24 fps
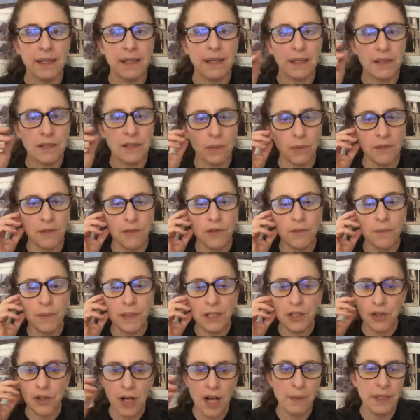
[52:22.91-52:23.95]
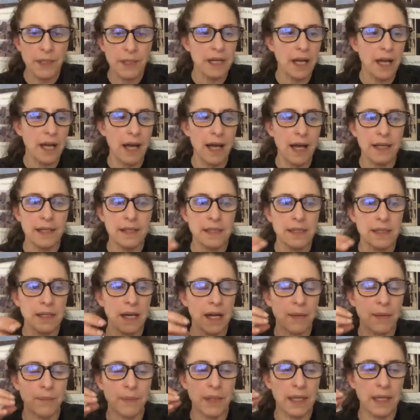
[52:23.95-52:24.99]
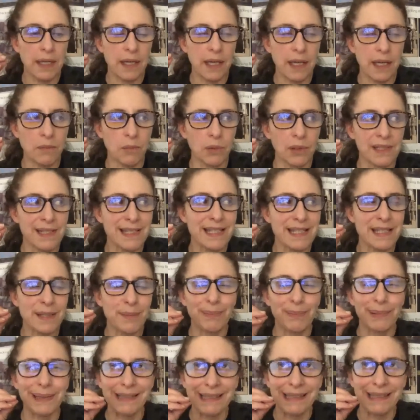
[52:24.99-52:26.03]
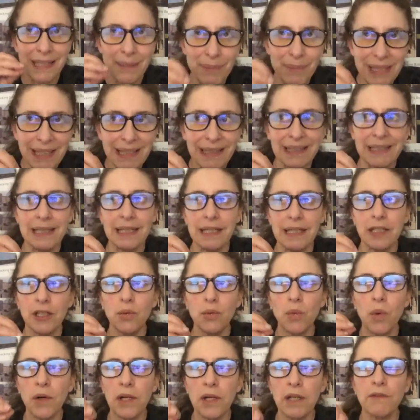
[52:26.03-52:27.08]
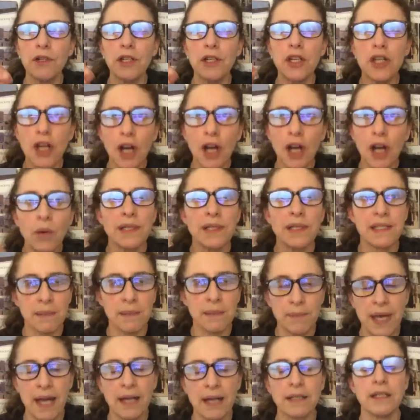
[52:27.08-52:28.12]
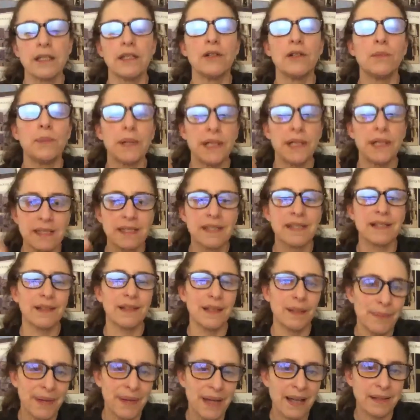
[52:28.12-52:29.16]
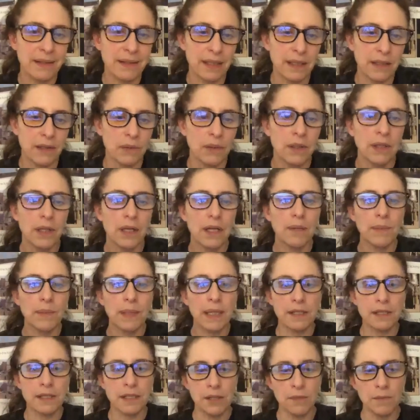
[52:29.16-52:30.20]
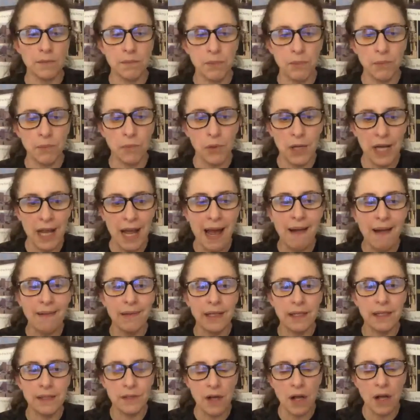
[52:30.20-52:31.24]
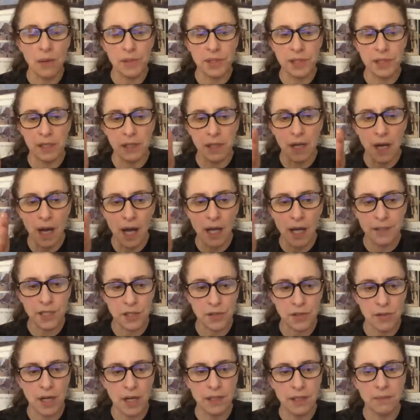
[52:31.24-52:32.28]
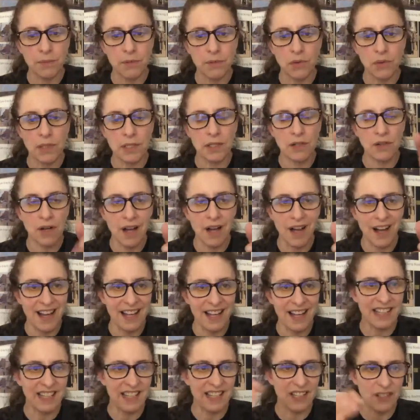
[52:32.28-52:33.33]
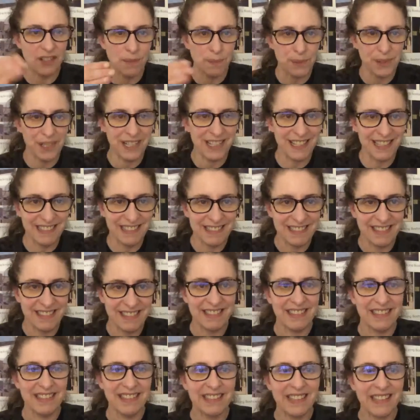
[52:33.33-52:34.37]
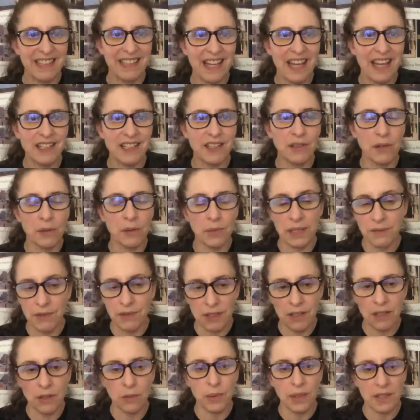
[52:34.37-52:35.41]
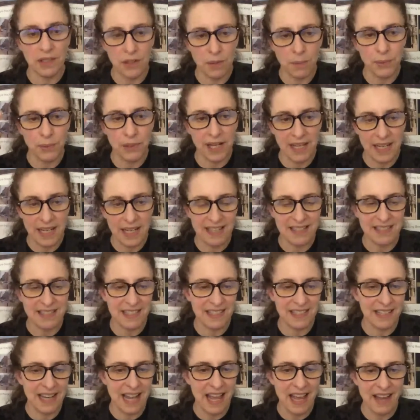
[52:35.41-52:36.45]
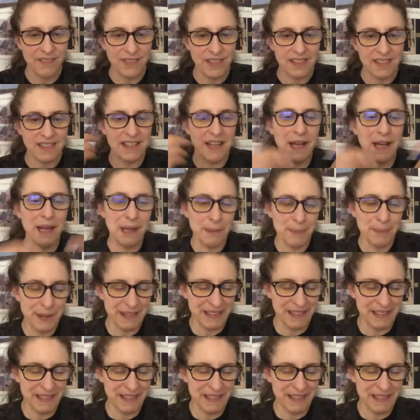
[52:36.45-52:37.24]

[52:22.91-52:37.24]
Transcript: So if you've been traumatized, um, it will subliminally, you won't even know it's impacting you, but it's still impacting you because the reality is always a construct between your eye and your brain. And you don't even know what your brain has in it half the time.